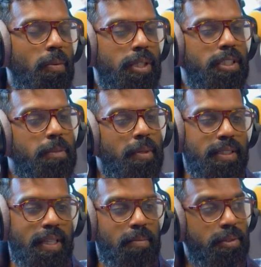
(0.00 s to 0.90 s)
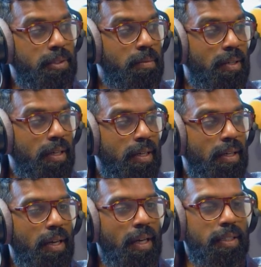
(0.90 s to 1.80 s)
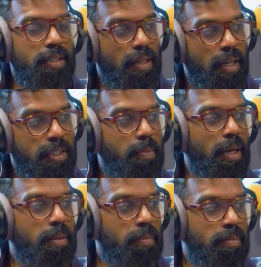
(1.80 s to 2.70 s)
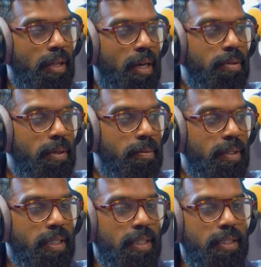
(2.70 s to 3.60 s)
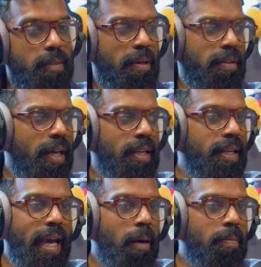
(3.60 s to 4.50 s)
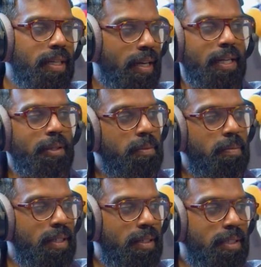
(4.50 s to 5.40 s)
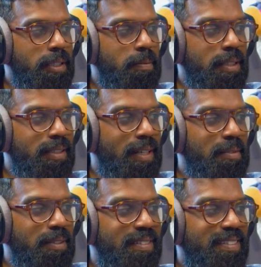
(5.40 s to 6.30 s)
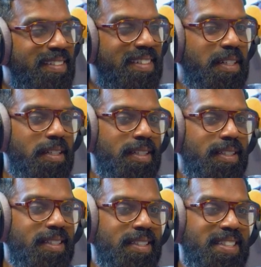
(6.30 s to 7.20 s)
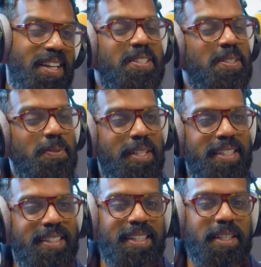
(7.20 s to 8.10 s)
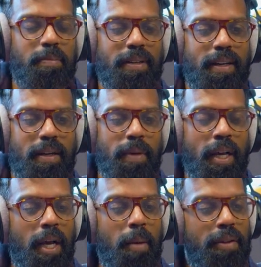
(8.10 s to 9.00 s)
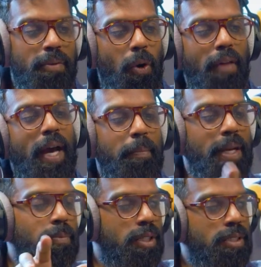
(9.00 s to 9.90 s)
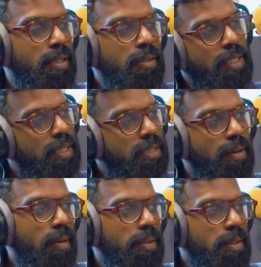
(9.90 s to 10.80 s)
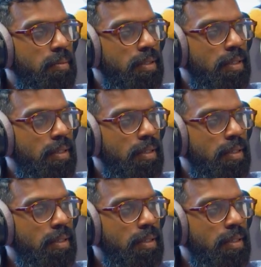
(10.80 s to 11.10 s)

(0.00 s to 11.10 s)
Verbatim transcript: wanting to speak Tamil to me so that I spoke, like, proper English, but then now being angry with me that I don't speak Tamil. It's such a weird thing. But what that meant was I couldn't really interact with anybody